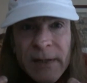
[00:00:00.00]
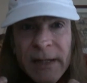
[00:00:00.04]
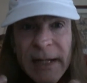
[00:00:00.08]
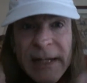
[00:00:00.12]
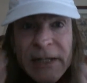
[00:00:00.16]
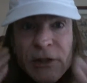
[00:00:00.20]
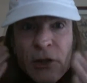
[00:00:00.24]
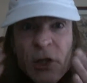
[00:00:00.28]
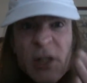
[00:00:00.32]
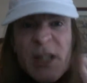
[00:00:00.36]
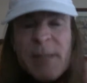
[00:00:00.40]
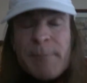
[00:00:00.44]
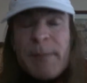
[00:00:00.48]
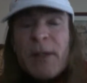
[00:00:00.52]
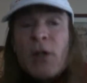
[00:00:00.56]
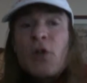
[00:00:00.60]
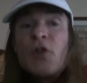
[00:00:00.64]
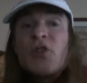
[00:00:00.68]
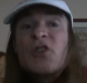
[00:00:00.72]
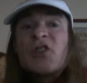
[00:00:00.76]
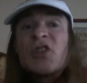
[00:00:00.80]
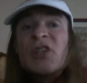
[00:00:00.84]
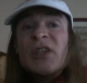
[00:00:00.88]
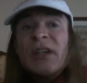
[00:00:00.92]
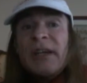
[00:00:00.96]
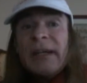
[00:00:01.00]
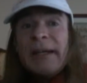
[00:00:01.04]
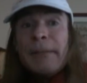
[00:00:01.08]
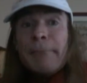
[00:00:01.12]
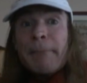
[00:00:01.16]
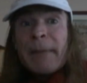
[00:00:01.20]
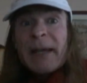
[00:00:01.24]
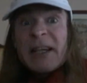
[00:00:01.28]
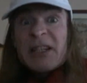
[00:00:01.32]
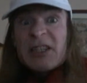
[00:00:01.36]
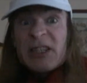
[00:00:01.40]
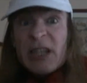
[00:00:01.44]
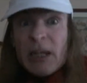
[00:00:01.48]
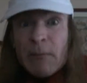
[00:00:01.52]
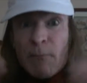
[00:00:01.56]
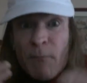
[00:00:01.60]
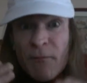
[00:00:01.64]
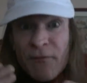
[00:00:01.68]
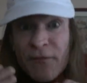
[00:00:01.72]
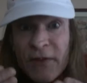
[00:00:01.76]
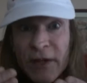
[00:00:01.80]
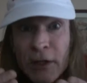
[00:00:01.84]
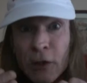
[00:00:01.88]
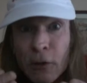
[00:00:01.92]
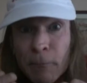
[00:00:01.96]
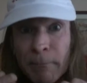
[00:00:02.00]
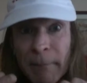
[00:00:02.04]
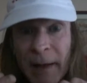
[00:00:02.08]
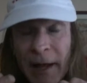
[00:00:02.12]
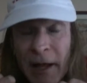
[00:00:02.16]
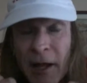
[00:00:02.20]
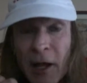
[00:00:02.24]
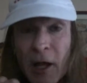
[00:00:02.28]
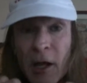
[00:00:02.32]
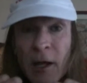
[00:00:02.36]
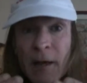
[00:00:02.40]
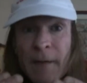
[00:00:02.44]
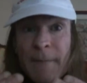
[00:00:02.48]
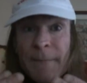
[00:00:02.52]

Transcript: He does it because it makes him feel better,